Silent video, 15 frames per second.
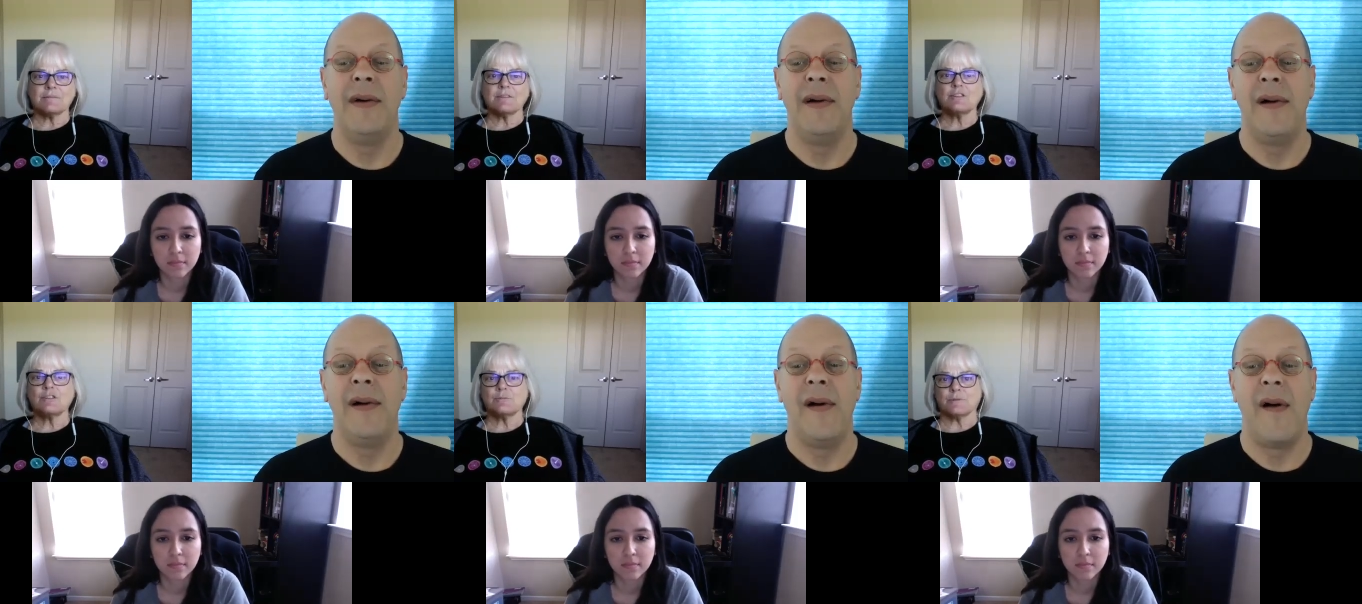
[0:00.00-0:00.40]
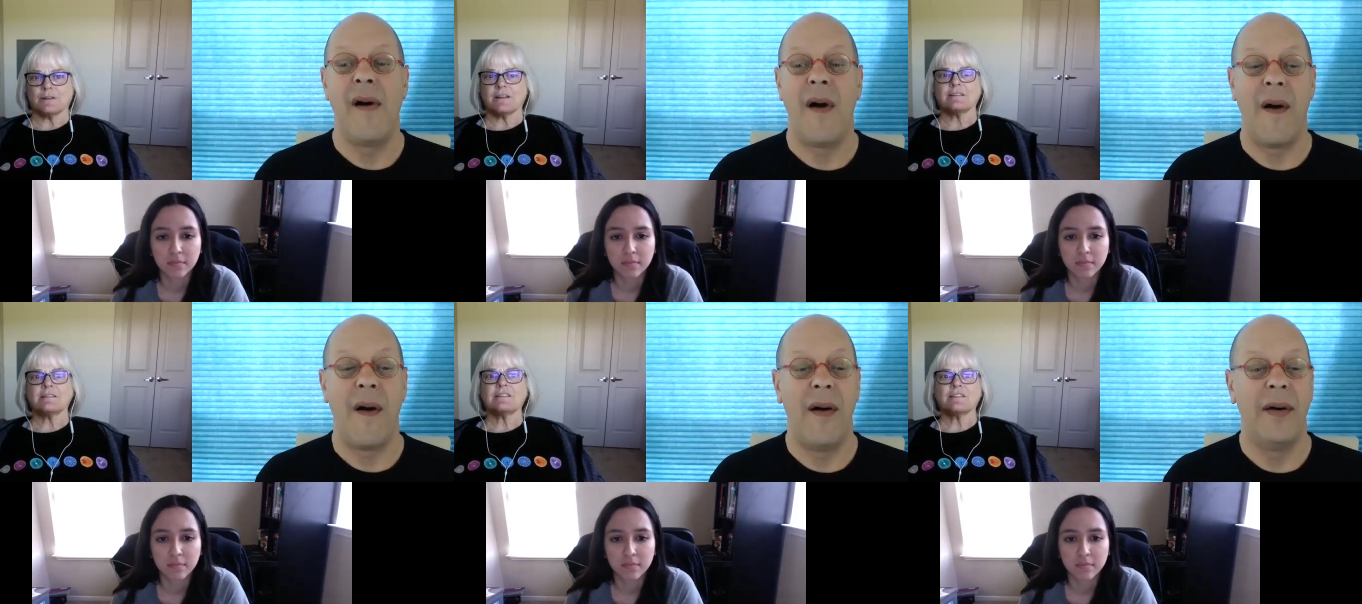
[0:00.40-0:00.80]

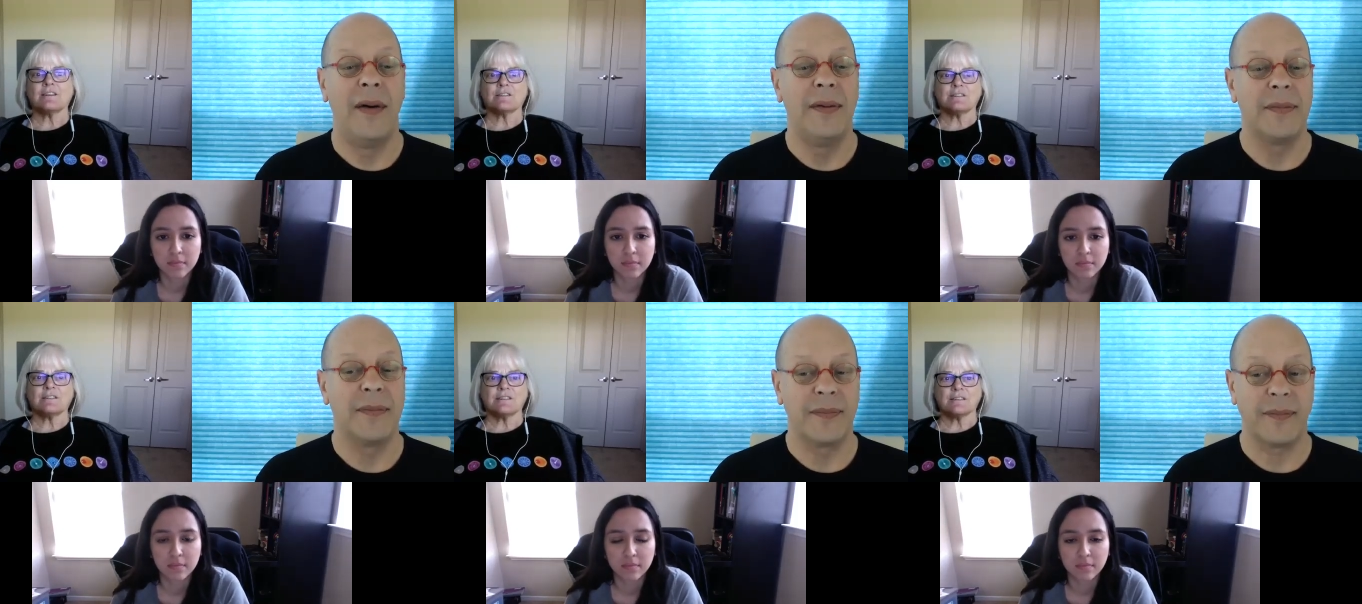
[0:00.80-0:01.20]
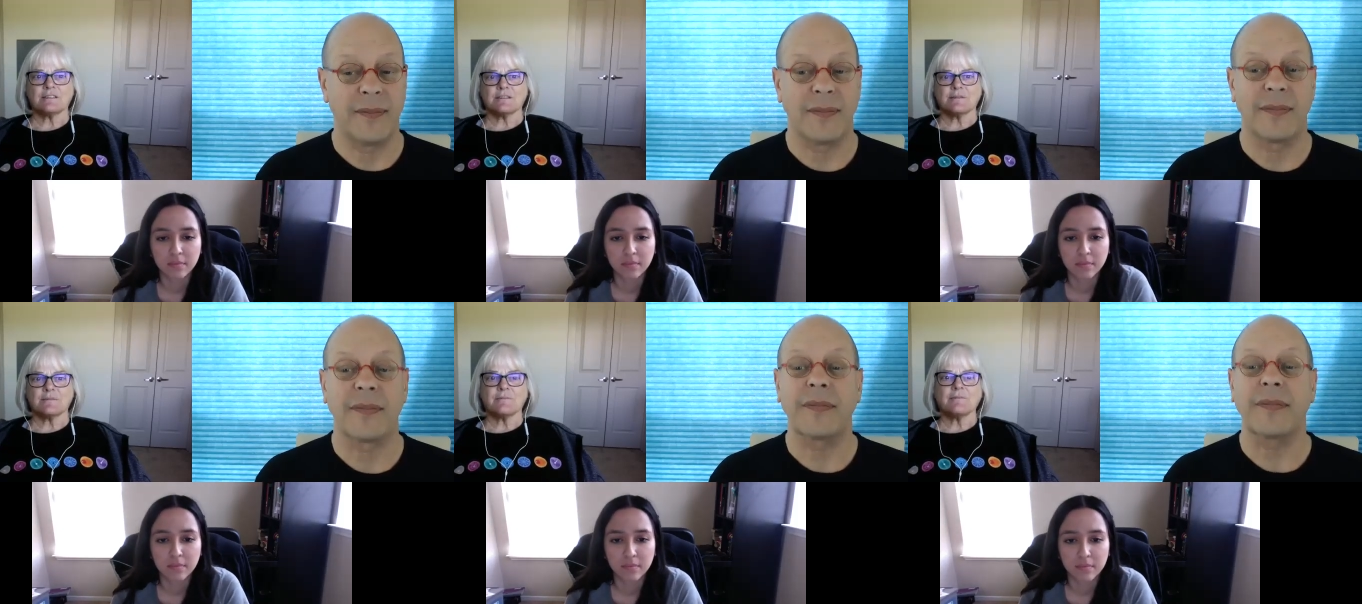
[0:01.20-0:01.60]
Speaker 1: duplicates in our
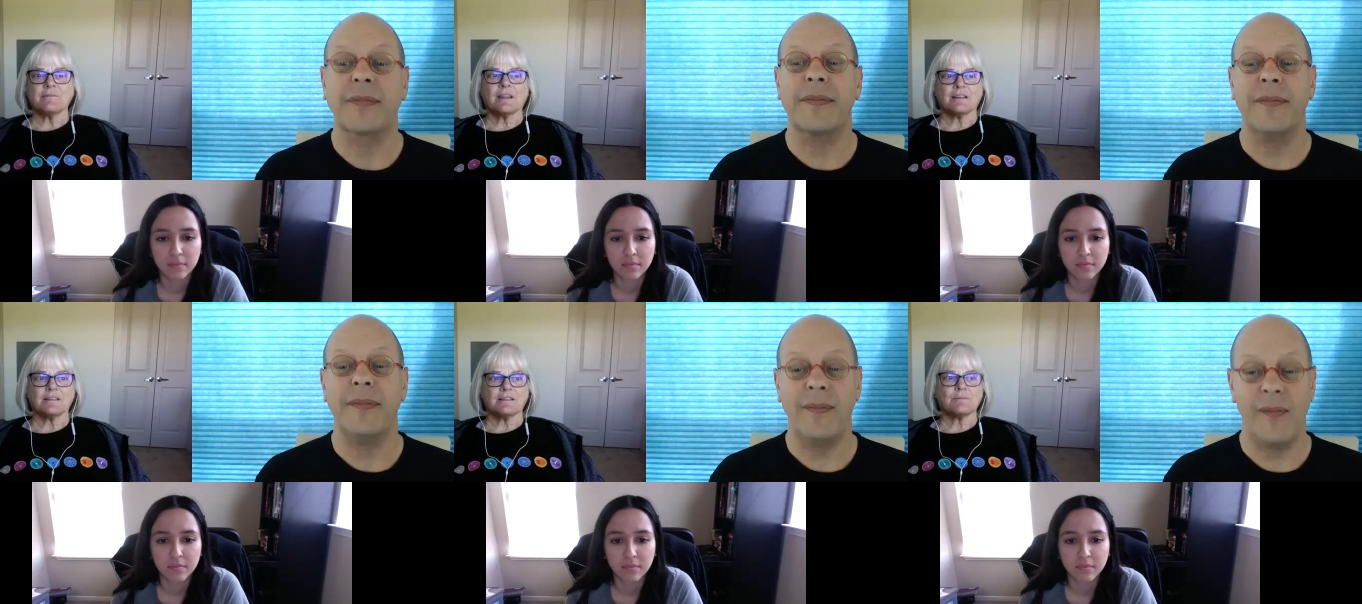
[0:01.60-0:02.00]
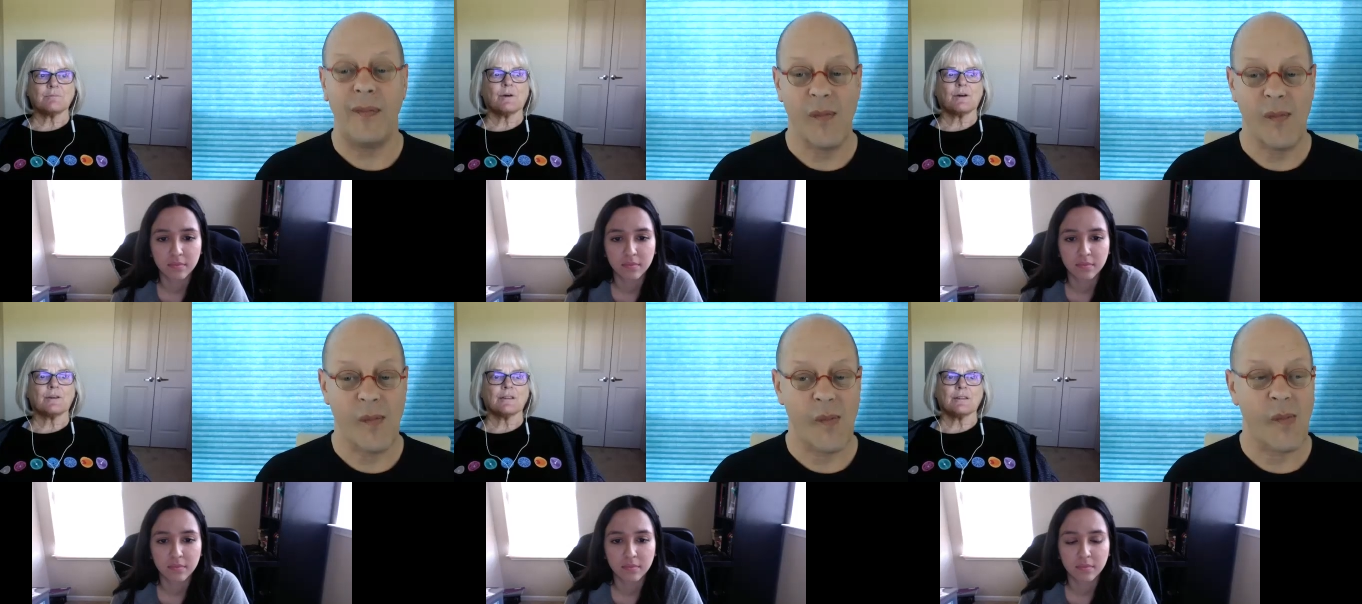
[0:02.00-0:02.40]
system. That's
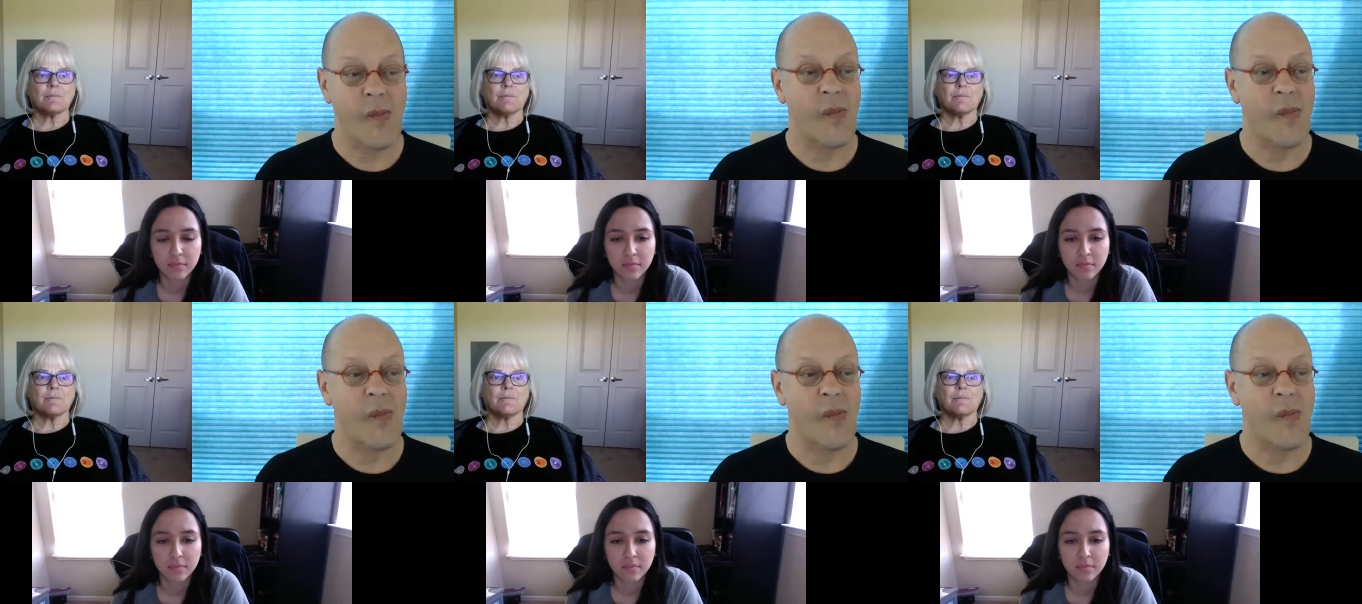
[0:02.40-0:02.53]
part of the